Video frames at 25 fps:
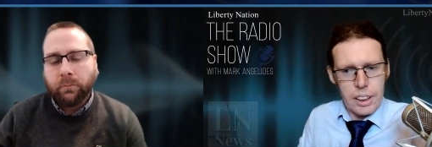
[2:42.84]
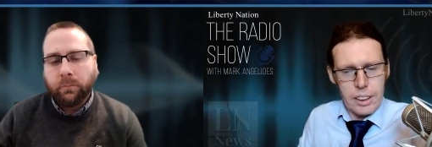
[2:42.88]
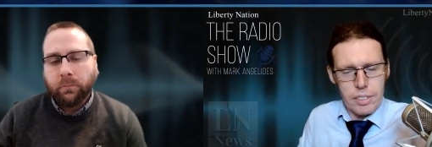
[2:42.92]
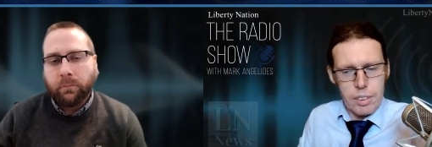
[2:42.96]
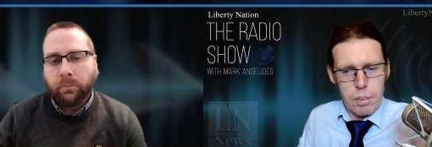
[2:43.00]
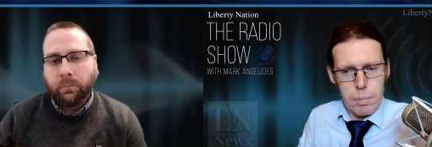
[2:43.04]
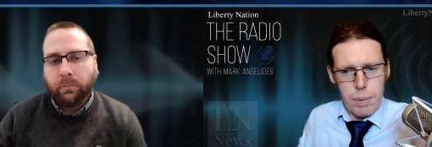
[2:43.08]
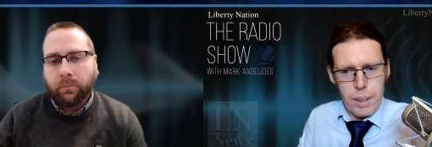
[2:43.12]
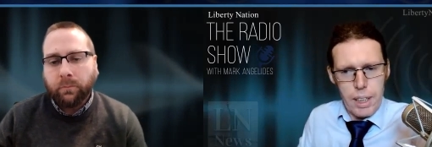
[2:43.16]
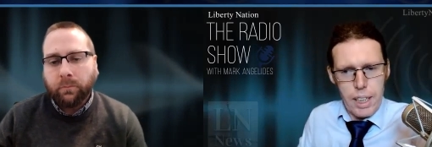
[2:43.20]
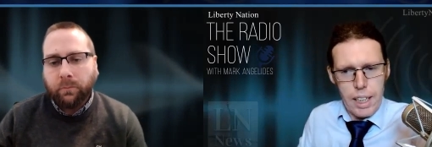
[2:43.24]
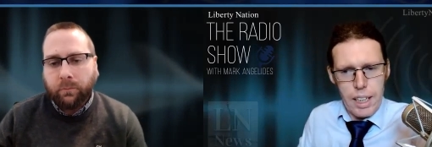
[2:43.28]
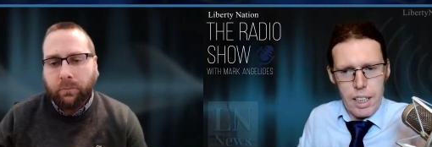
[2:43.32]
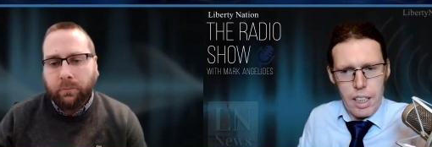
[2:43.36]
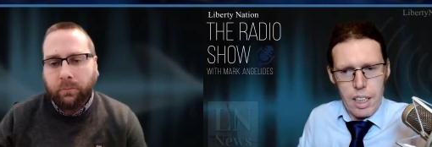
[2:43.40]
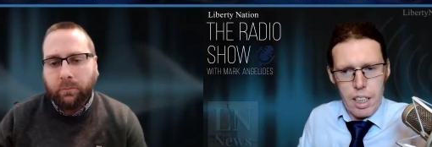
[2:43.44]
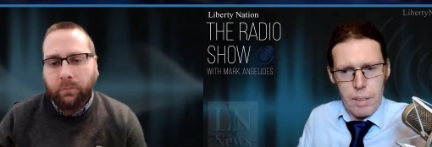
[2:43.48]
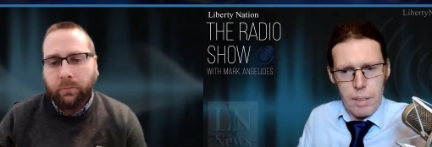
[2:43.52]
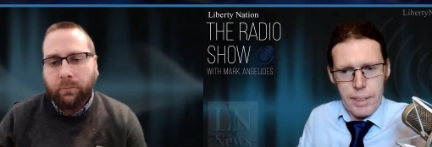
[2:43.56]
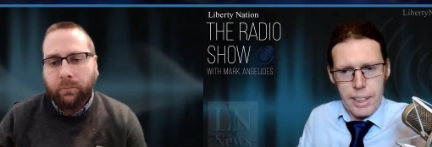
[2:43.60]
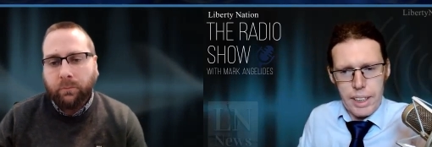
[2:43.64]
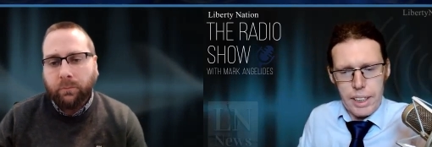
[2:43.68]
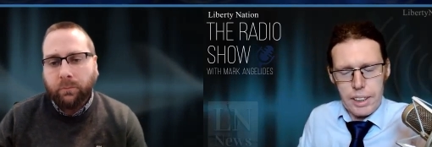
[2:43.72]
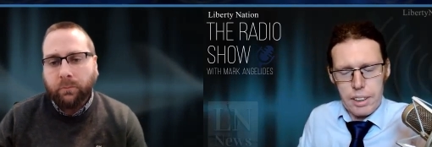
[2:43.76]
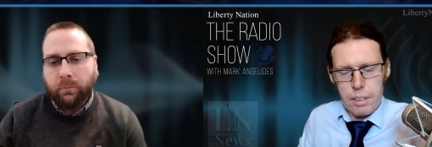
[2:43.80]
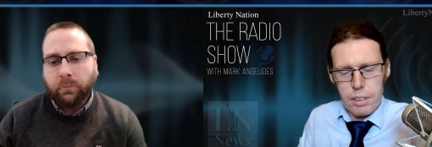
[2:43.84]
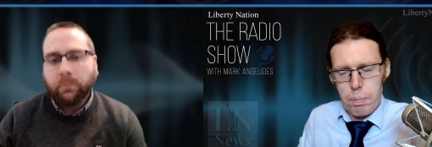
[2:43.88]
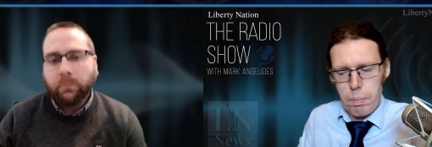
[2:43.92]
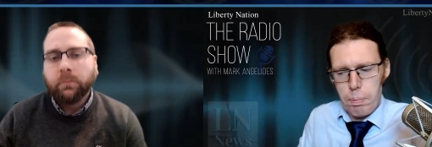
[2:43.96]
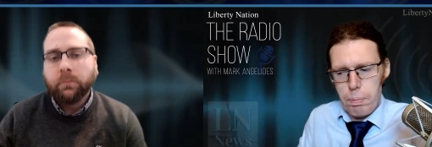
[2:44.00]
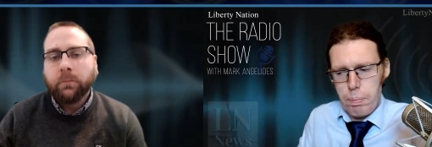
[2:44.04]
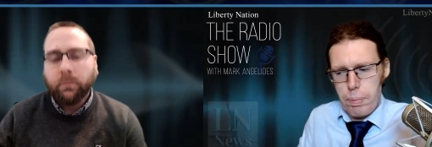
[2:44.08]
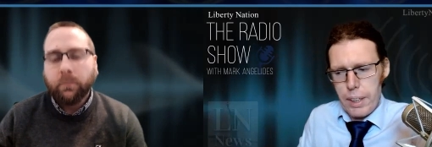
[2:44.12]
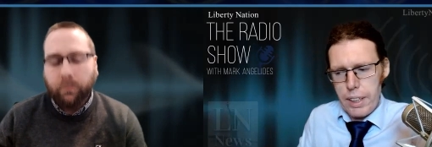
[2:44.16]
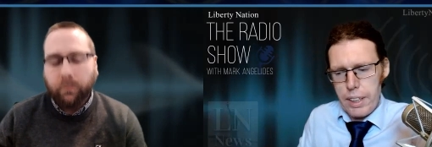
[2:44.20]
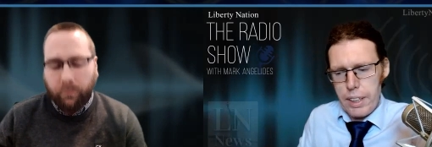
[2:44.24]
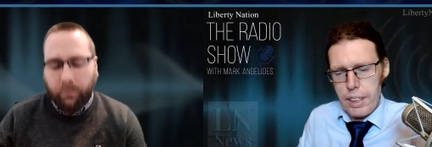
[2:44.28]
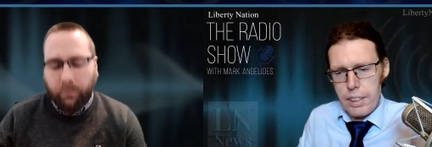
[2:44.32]
Speaker 1: over Bidenomics.
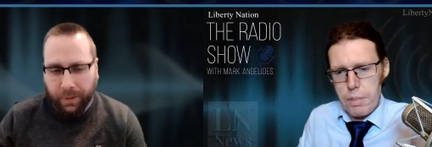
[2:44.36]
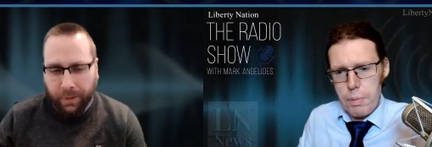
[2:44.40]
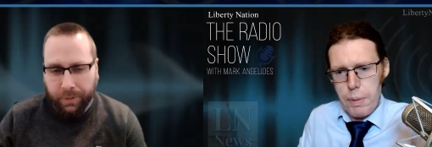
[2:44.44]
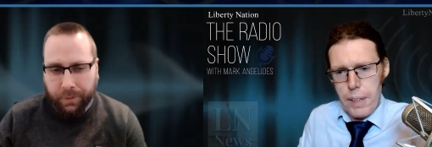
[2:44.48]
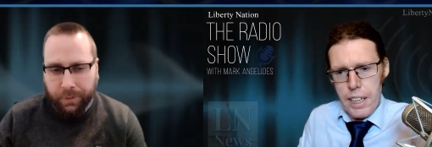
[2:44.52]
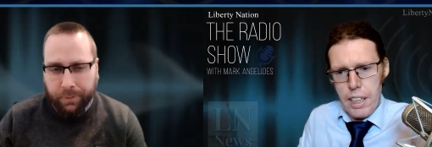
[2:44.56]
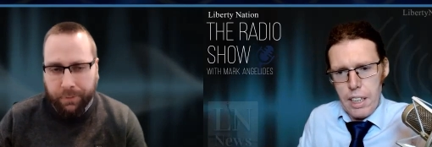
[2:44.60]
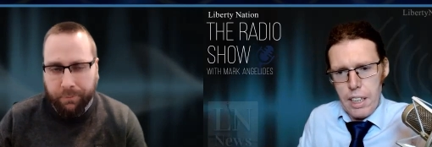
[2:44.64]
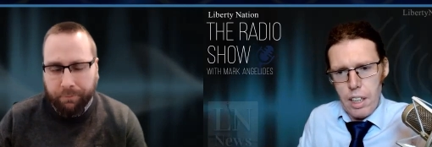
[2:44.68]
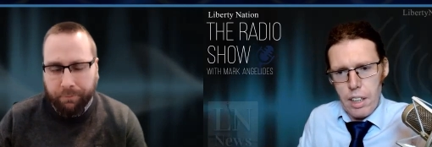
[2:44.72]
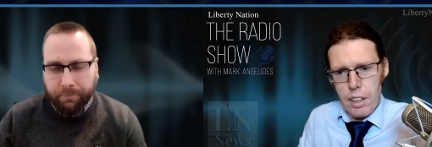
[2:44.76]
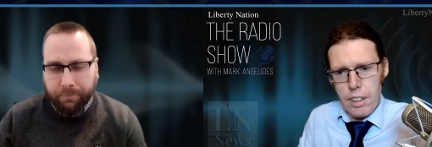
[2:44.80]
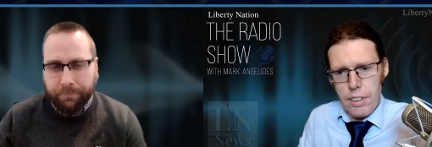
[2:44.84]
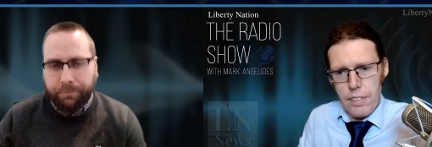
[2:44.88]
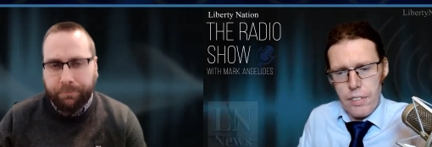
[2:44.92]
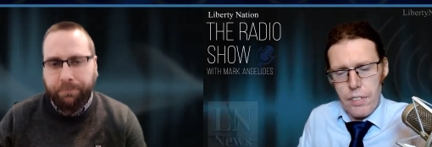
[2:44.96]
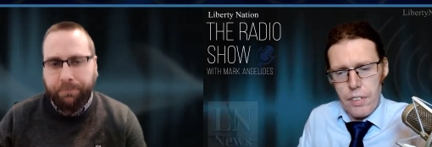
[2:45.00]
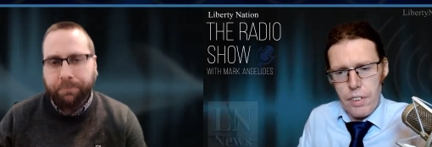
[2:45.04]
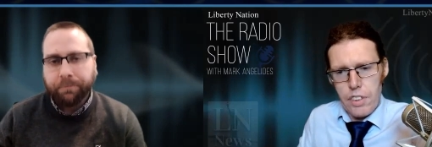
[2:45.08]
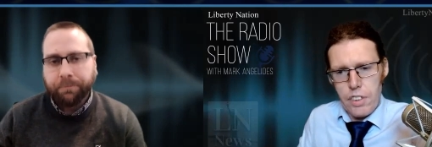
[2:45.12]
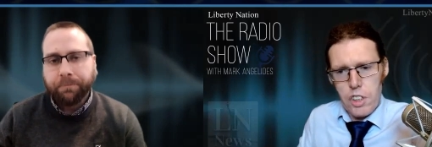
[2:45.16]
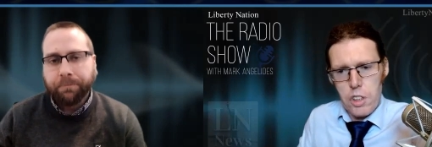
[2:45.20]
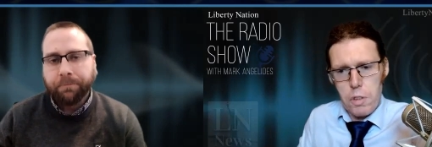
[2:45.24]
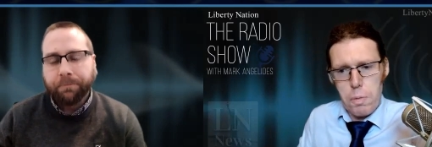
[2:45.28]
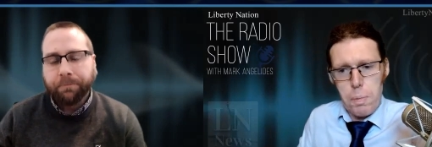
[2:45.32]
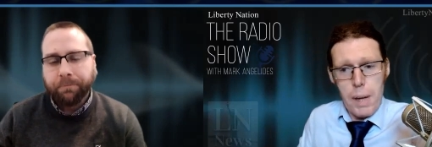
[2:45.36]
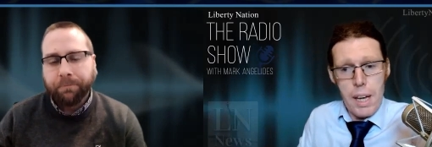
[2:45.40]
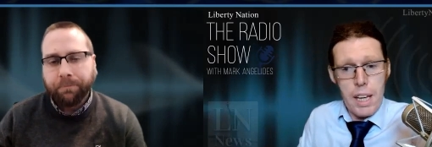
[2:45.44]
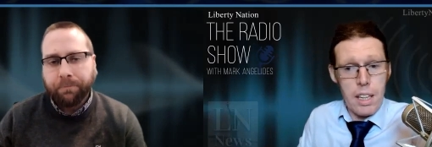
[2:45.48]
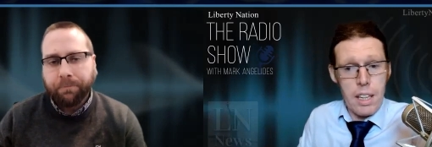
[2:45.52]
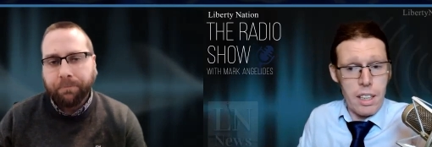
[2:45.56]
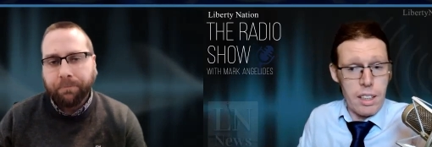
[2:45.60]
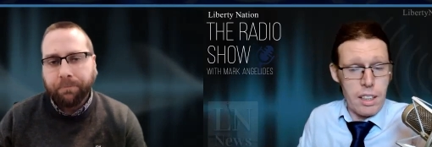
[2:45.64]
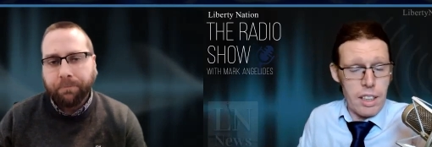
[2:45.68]
But there's been a lot of spin,